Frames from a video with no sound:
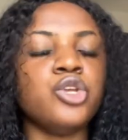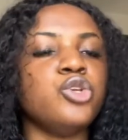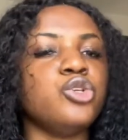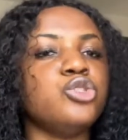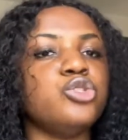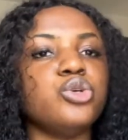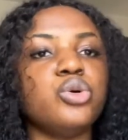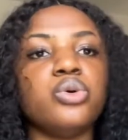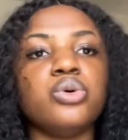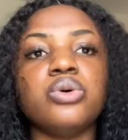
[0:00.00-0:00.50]

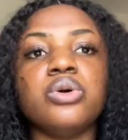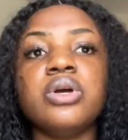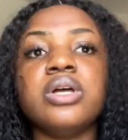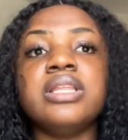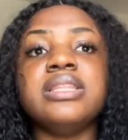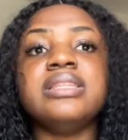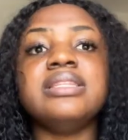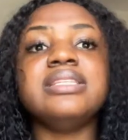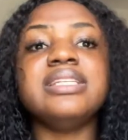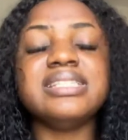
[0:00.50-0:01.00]
So
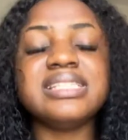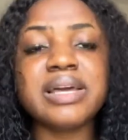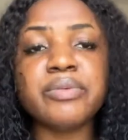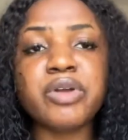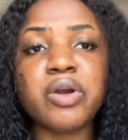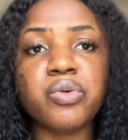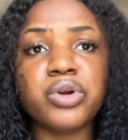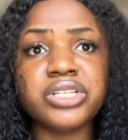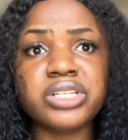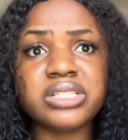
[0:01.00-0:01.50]
the time you're
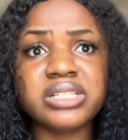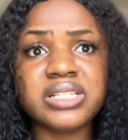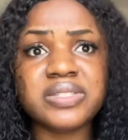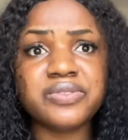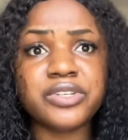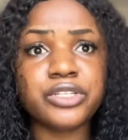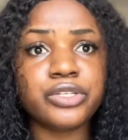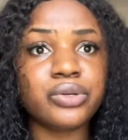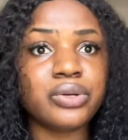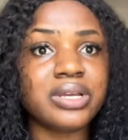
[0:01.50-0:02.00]
watching this video,